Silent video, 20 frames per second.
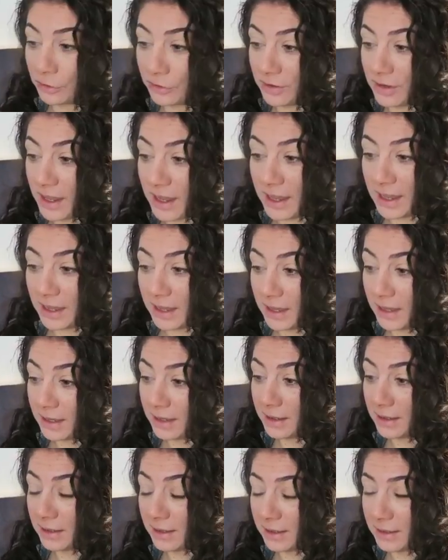So today
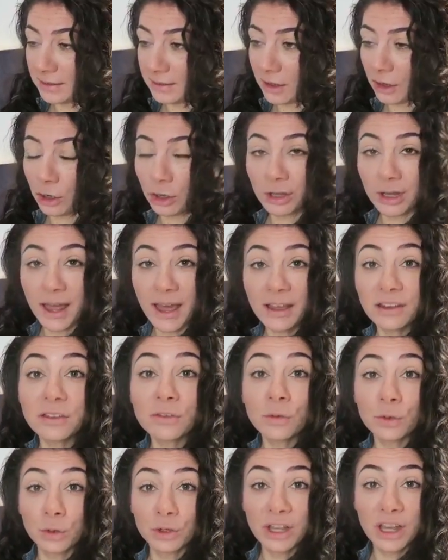is our
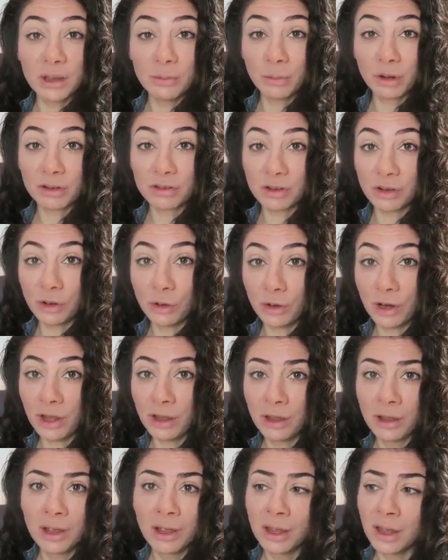last full day in
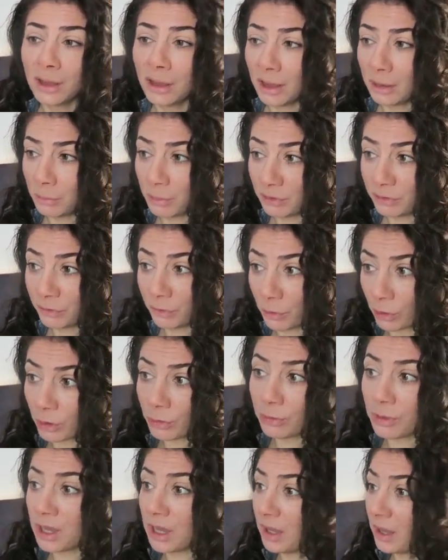Barcelona. And
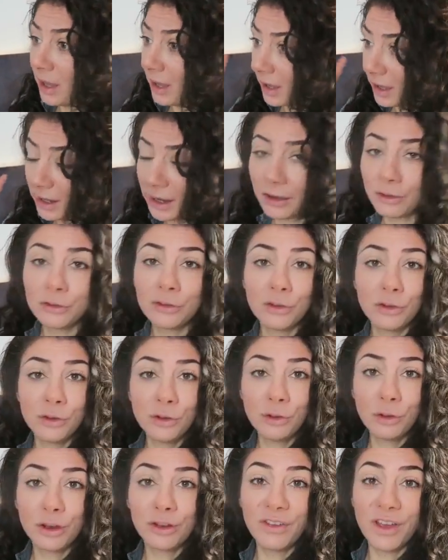before we head out to new